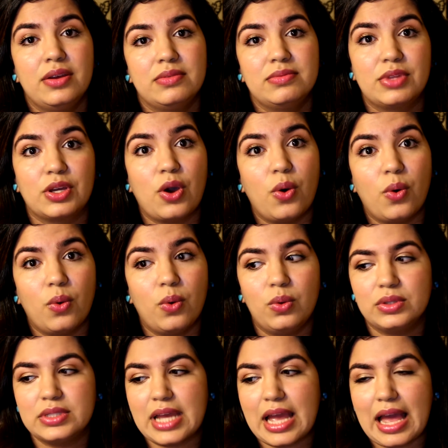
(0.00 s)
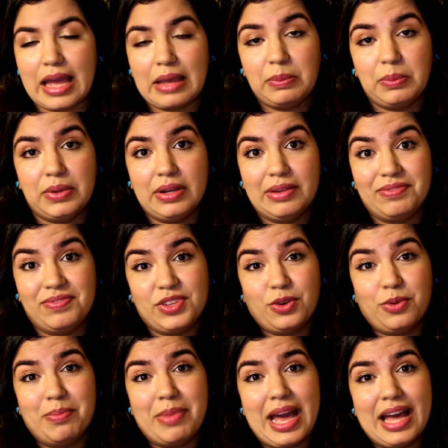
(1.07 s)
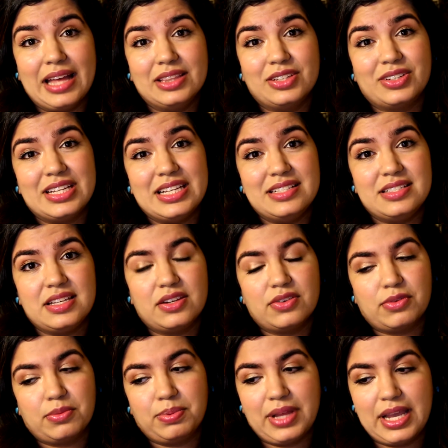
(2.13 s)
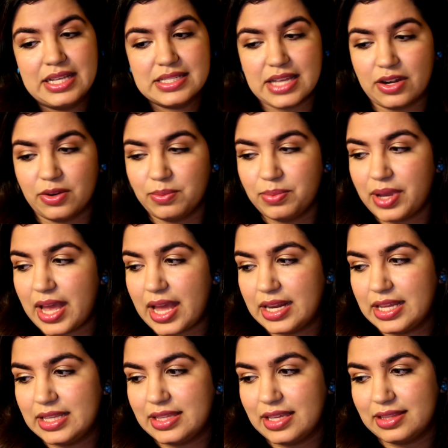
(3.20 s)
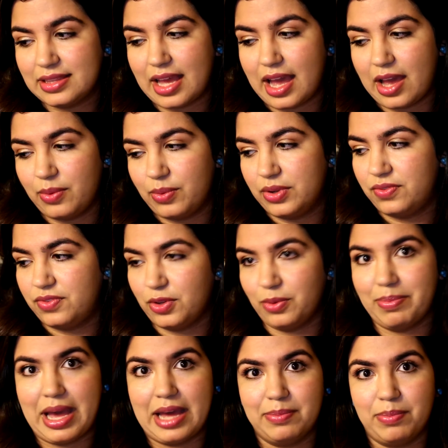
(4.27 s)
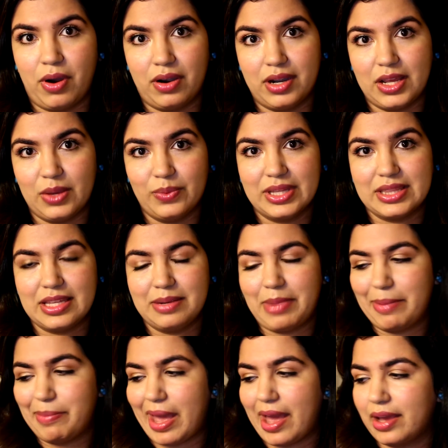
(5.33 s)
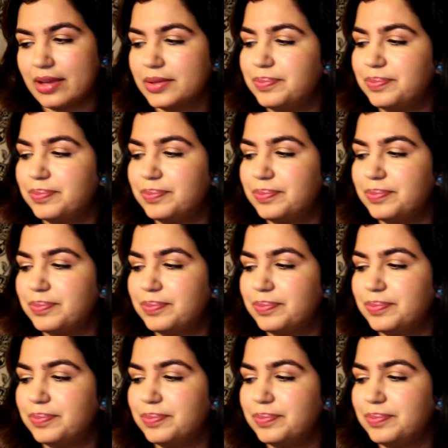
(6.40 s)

the cold, I wouldn't feel bad. They're easy to replace. I don't put anything that I would feel bad parting with in my bag.